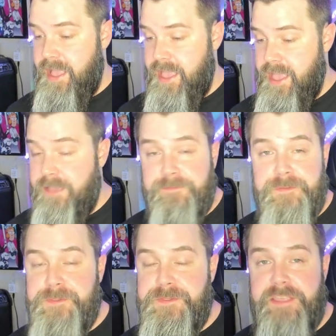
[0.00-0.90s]
if
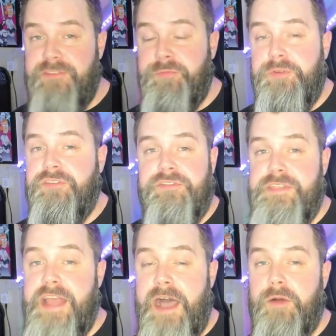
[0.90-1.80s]
this was
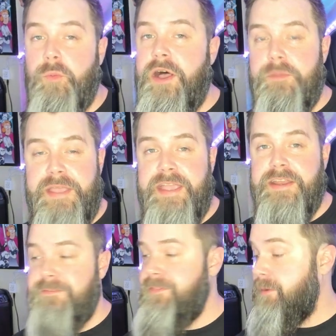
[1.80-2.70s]
not well made,
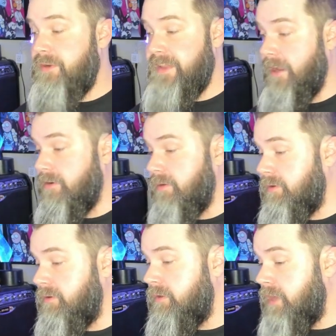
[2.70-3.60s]
if they were
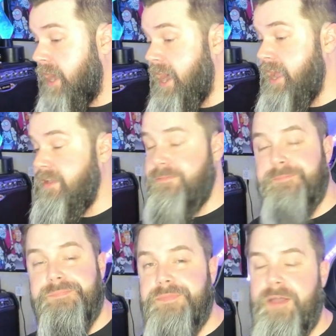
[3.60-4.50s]
terrible, I
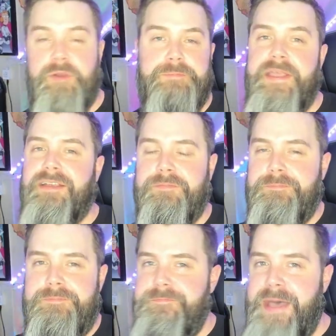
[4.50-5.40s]
wouldn't make a
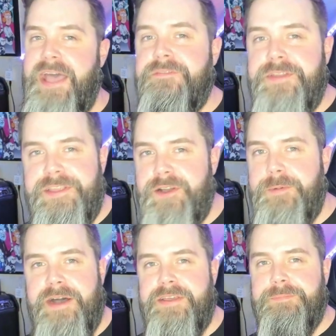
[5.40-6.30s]
bad video
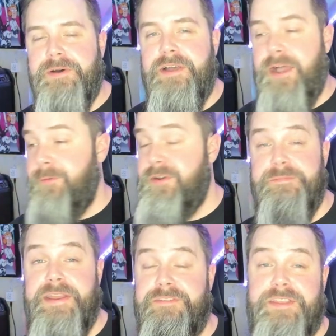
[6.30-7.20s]
about it, but I wouldn't have
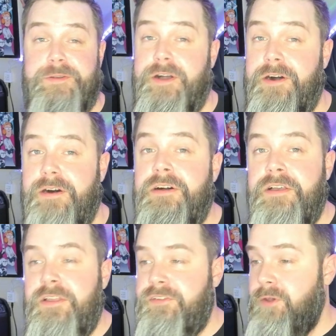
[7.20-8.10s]
made a video at all.
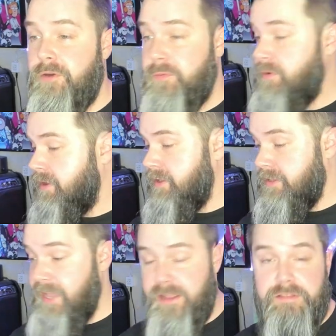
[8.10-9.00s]
So
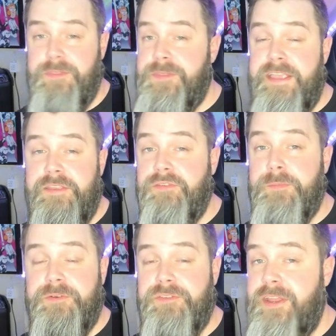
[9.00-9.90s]
yeah, thank you so
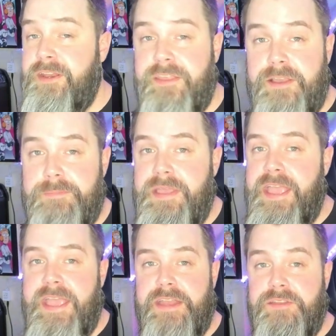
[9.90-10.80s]
much for sending them,
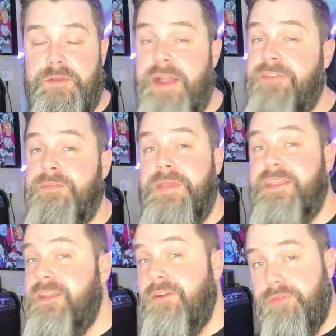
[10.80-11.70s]
and you guys are
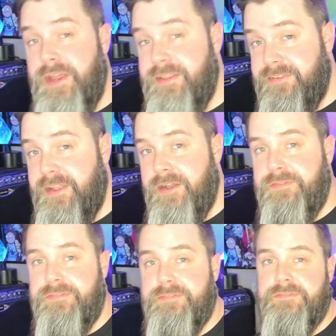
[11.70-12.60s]
making great stuff.